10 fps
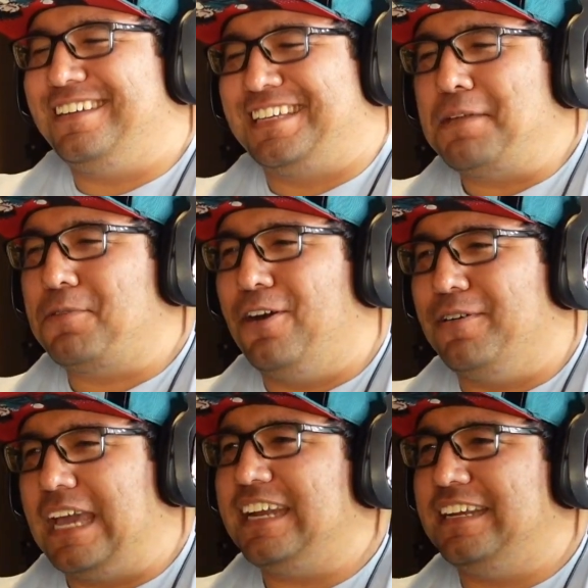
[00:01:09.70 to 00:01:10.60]
Keep
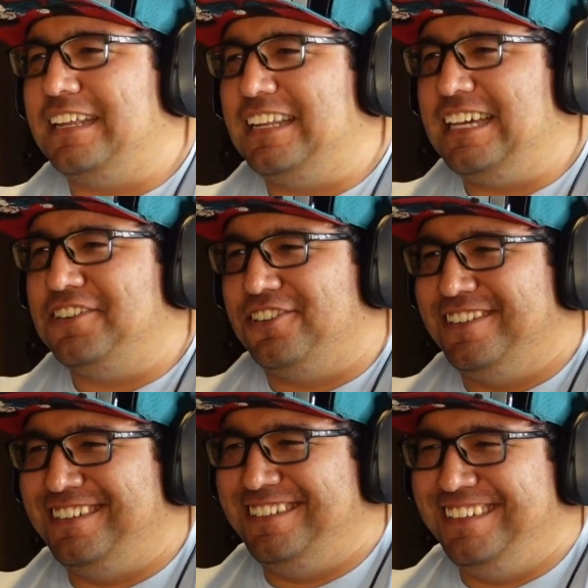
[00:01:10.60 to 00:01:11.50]
going. Edit it
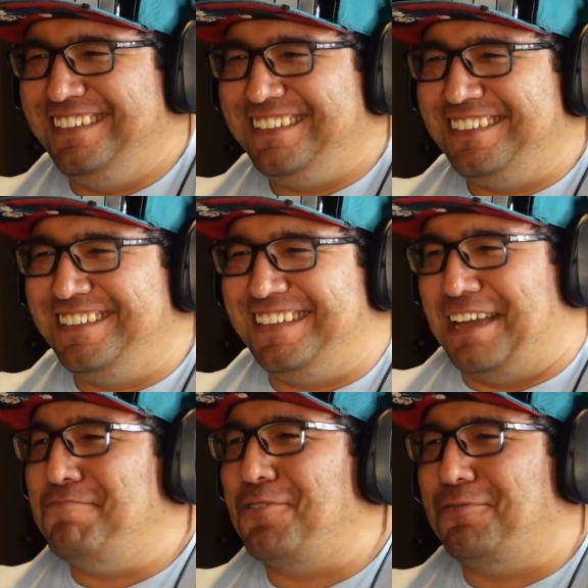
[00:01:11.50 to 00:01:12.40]
later.
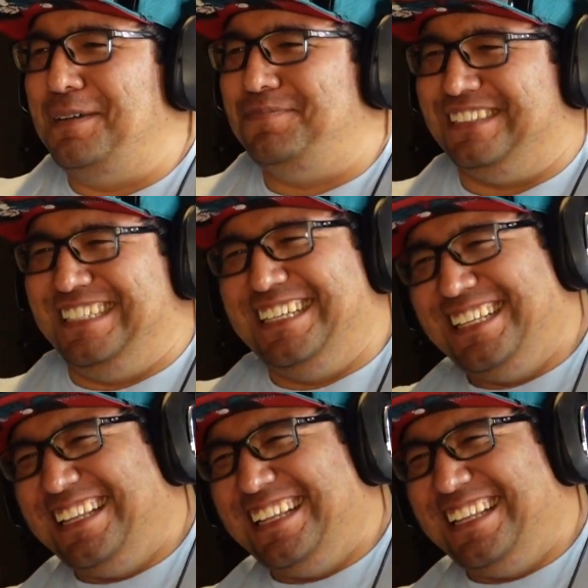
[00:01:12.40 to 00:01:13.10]
Get more whips in.